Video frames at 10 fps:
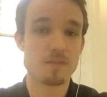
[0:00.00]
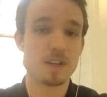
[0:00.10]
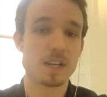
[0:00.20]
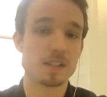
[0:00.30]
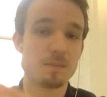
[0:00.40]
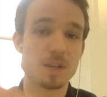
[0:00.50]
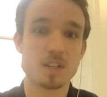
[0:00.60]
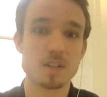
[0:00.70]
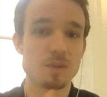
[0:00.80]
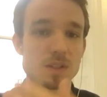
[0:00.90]
every
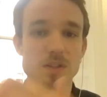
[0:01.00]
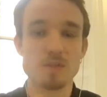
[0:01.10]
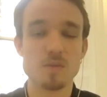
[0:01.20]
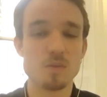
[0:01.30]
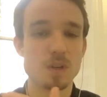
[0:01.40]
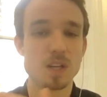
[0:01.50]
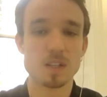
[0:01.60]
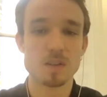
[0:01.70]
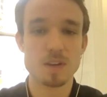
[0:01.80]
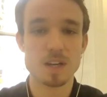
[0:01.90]
exhibition was a new
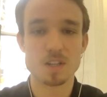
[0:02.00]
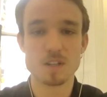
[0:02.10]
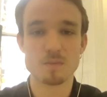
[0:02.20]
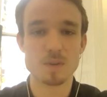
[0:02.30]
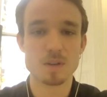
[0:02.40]
iteration